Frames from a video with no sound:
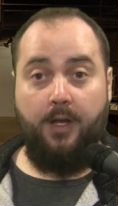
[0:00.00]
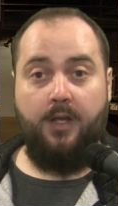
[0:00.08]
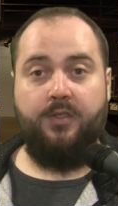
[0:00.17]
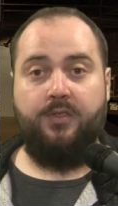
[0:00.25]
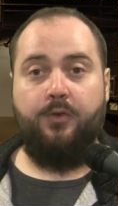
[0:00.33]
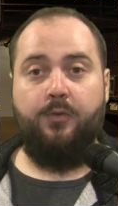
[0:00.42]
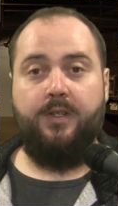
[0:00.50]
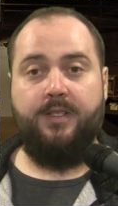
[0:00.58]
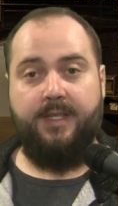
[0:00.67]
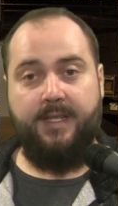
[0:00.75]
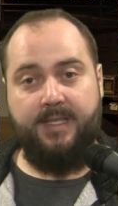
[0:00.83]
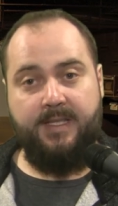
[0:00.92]
As soon as
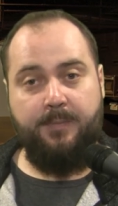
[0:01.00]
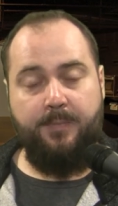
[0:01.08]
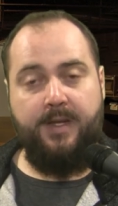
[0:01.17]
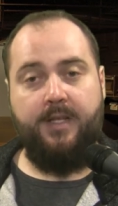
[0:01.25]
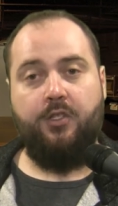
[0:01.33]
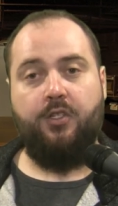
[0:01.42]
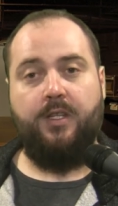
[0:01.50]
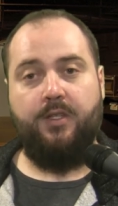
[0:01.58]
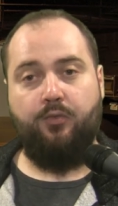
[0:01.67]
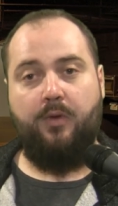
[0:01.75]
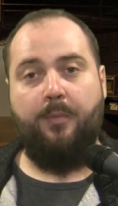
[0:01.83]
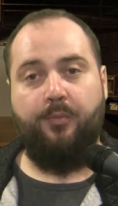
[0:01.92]
this speech
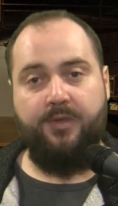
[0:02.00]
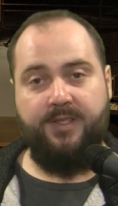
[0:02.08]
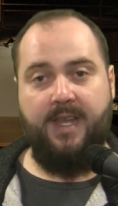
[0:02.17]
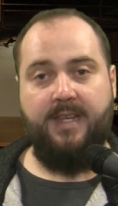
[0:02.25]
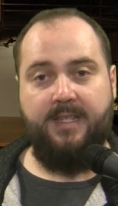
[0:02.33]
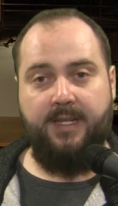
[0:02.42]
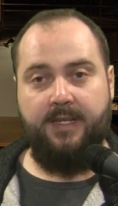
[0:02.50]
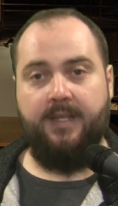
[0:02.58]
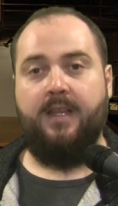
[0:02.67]
is represented